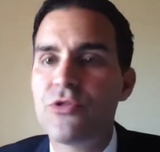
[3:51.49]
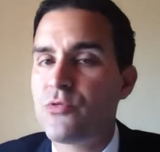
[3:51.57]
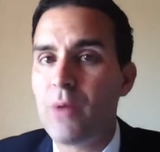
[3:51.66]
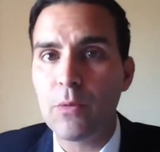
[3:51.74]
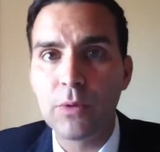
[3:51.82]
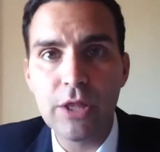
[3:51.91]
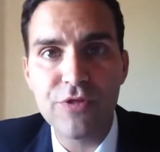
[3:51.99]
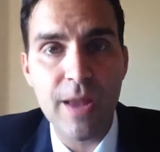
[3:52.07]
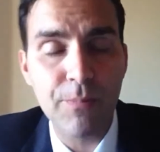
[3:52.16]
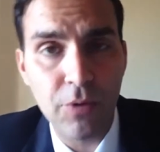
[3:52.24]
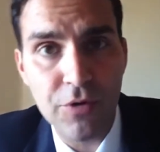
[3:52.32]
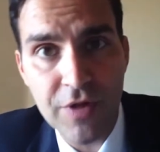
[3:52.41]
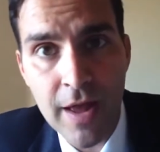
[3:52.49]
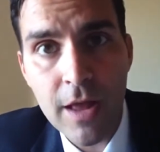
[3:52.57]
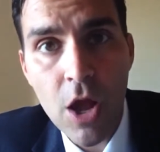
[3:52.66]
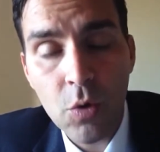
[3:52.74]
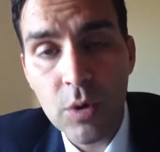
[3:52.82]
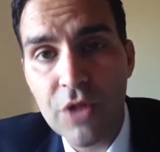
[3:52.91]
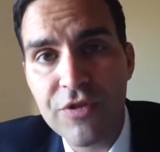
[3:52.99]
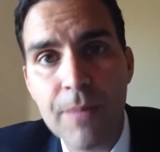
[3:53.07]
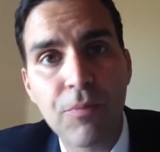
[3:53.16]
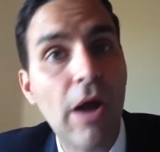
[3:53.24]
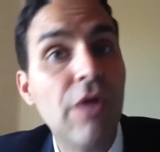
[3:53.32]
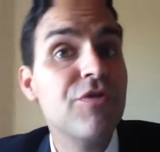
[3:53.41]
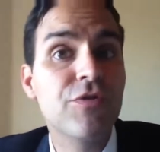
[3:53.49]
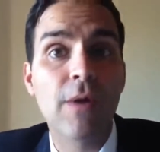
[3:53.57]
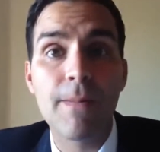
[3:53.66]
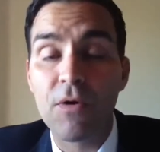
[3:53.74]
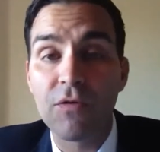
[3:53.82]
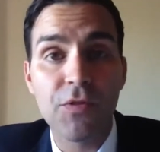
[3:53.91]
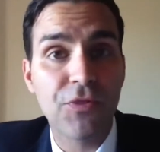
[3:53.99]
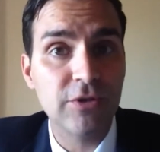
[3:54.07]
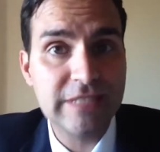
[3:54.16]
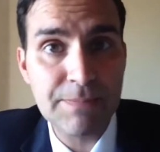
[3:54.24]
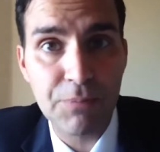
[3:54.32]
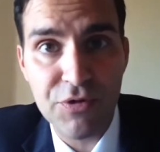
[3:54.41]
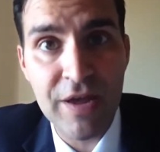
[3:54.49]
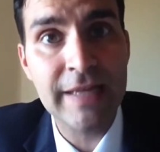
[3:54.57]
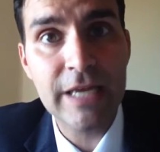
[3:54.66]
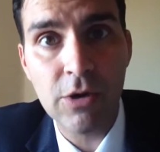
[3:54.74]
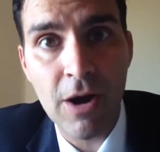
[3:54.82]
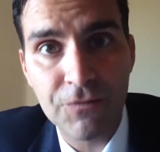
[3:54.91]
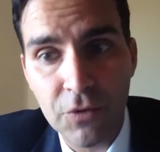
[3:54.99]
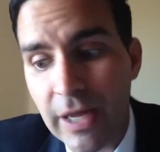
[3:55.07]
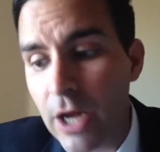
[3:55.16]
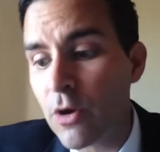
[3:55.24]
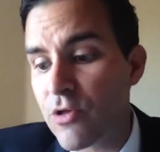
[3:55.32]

It's why real estate prices are up over 13% year after year.